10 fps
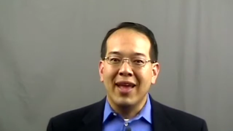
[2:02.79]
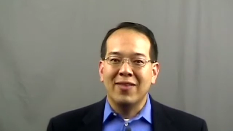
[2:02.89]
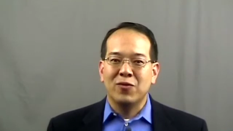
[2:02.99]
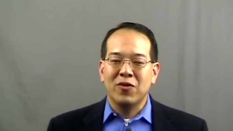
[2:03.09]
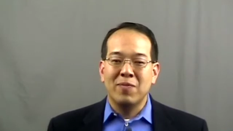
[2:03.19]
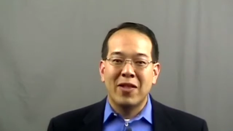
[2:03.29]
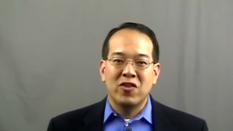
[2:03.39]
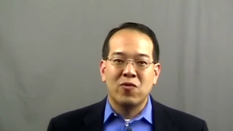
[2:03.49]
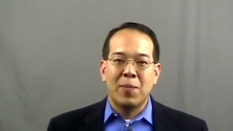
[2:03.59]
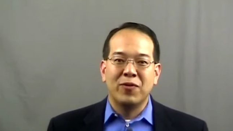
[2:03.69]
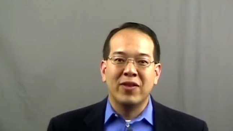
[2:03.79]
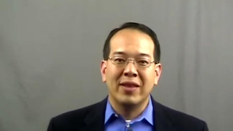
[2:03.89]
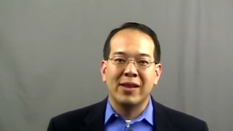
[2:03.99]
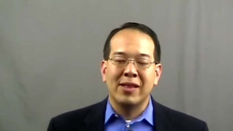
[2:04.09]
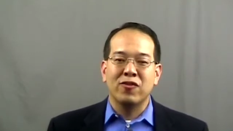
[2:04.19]
It's sort of meant to
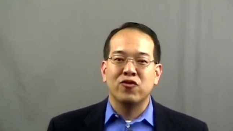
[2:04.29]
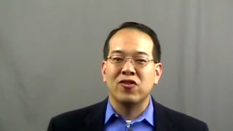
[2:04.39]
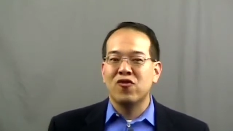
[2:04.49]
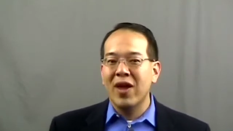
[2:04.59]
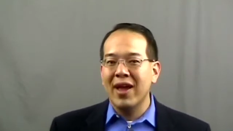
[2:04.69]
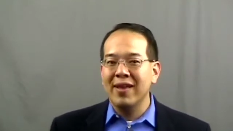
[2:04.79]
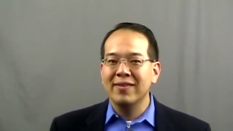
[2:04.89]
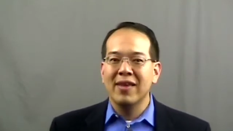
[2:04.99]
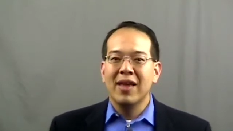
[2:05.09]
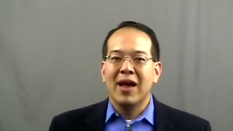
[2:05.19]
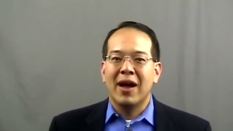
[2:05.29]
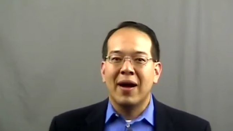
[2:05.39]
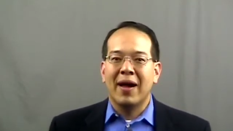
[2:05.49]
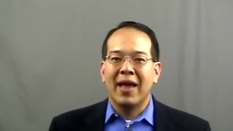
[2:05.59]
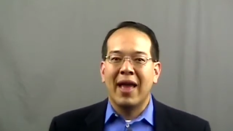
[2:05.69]
represent an industry trend,
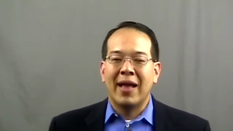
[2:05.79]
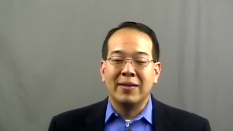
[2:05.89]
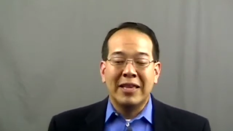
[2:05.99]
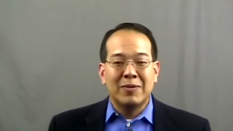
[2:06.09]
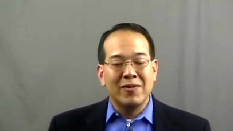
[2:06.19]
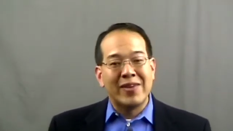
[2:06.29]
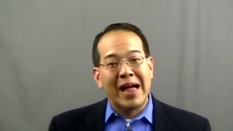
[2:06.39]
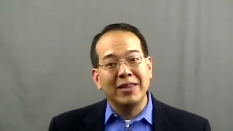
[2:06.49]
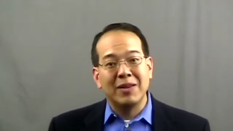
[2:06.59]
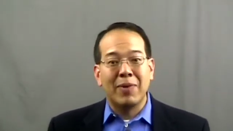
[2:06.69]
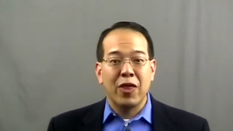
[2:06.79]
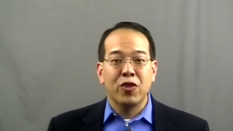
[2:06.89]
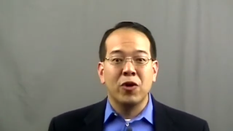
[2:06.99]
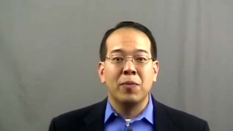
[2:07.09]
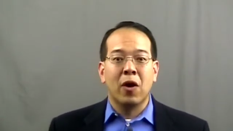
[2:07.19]
uh, and it needs to be validated by
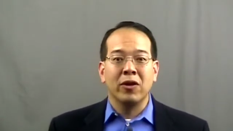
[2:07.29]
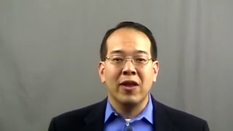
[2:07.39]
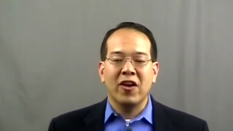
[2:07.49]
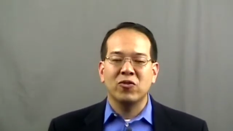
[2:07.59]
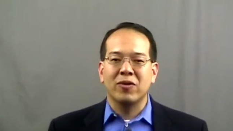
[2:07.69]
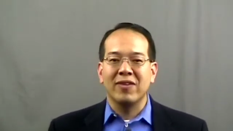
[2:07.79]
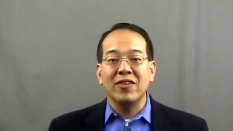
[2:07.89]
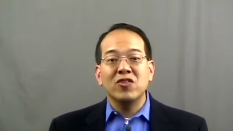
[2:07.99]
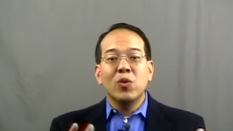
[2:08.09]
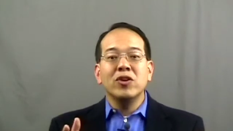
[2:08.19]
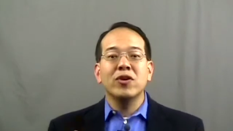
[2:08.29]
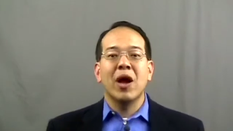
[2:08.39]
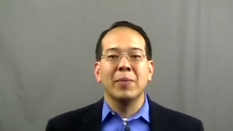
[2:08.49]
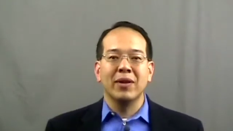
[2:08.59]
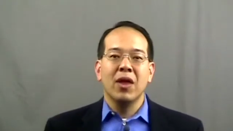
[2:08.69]
third-party experts. And this is where you
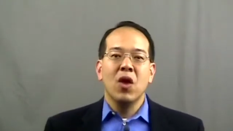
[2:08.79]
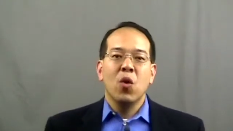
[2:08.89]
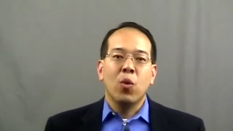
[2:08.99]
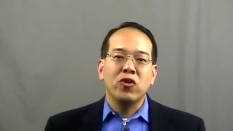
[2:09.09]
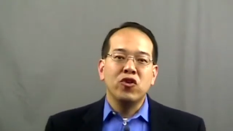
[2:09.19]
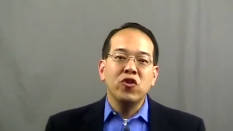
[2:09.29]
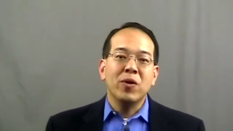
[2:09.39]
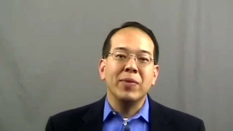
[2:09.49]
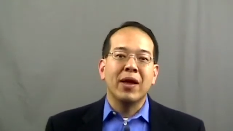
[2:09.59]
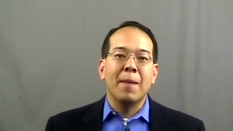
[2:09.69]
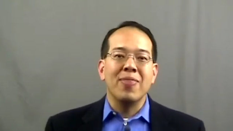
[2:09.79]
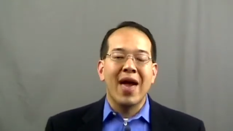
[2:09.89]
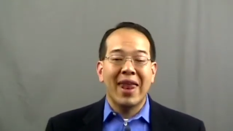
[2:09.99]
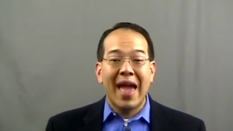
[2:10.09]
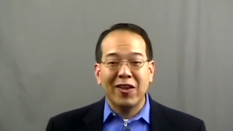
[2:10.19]
come in. When you can become
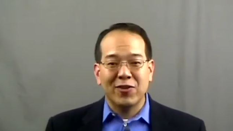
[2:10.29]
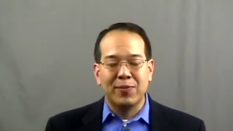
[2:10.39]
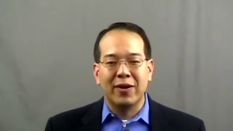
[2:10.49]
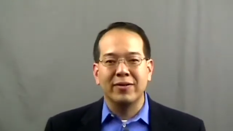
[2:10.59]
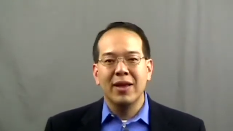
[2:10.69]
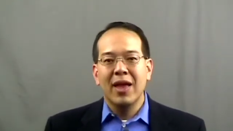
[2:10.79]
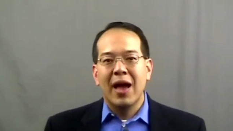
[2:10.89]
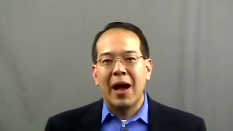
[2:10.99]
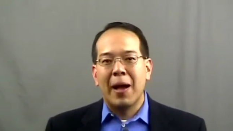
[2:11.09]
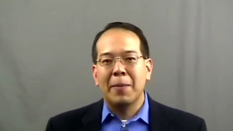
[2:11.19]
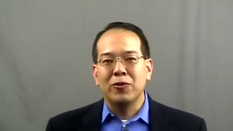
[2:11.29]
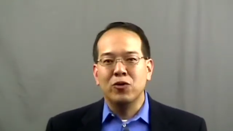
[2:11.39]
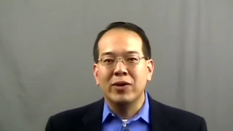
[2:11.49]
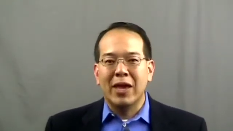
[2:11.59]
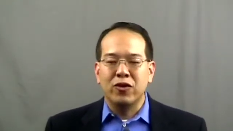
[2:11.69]
that expert, um,
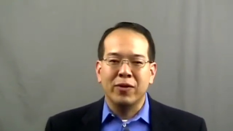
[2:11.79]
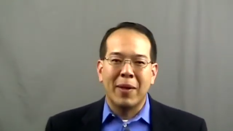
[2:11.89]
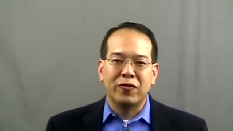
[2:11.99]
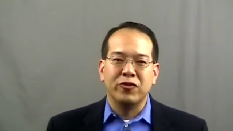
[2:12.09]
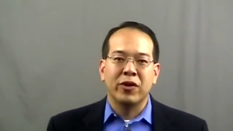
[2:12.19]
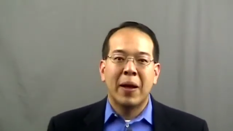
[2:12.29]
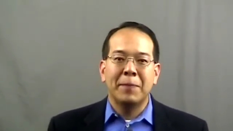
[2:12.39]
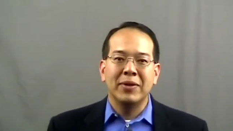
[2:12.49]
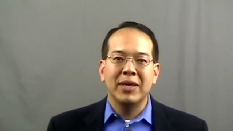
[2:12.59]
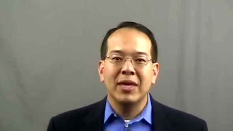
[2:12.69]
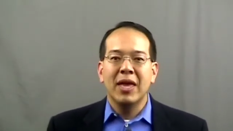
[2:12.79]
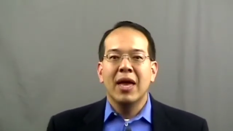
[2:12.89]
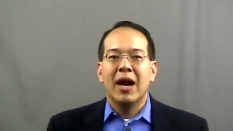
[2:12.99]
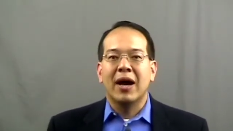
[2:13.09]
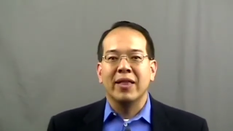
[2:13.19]
you get to mention your company.
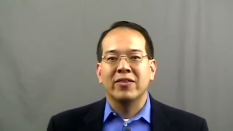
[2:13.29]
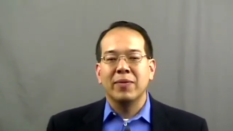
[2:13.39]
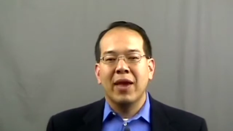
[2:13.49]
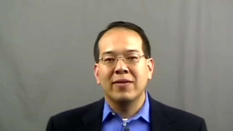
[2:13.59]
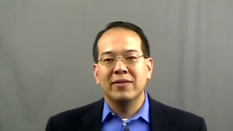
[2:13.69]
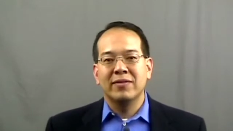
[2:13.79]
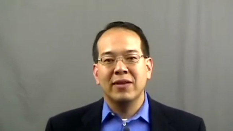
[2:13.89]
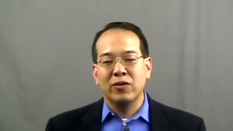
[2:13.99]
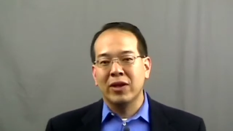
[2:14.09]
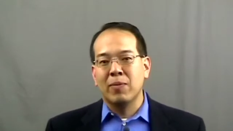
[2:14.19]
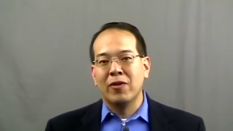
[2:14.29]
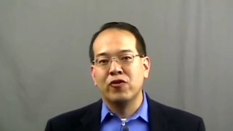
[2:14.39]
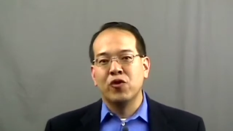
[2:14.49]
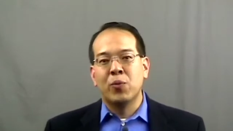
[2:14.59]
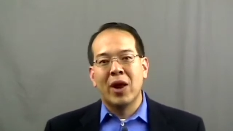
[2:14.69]
Uh, in some cases, you get to
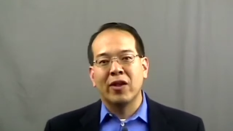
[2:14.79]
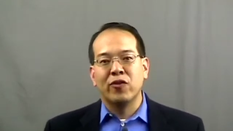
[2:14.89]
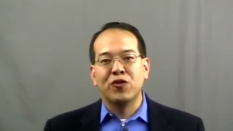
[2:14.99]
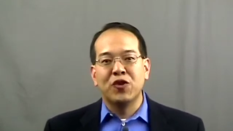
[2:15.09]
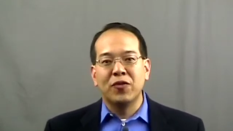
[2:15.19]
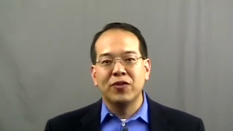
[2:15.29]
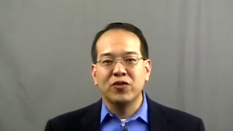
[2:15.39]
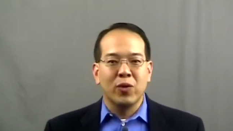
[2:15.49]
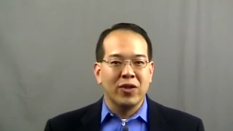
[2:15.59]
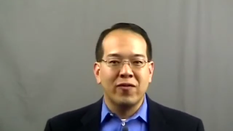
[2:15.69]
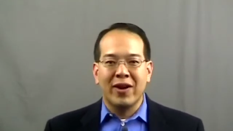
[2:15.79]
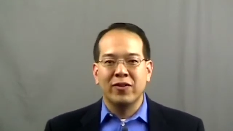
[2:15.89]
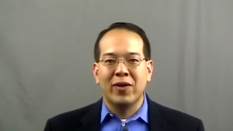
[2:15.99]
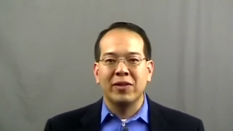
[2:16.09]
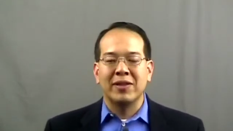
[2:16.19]
mention your products and services when they're
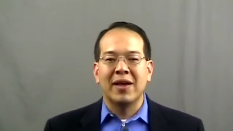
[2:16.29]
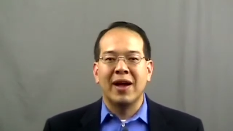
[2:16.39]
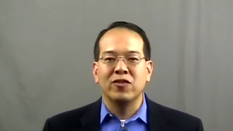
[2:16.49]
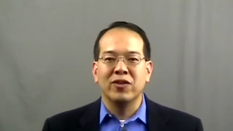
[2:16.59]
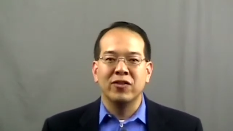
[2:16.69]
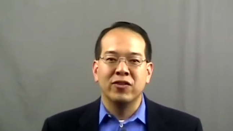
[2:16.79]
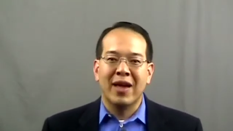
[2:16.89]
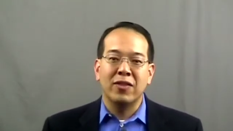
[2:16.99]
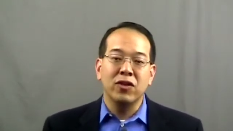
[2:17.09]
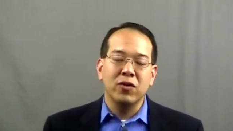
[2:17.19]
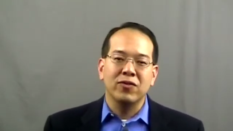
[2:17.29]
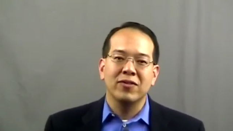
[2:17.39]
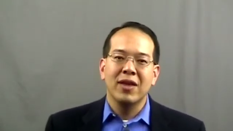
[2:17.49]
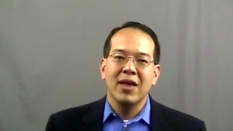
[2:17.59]
very directly tied to, into that news,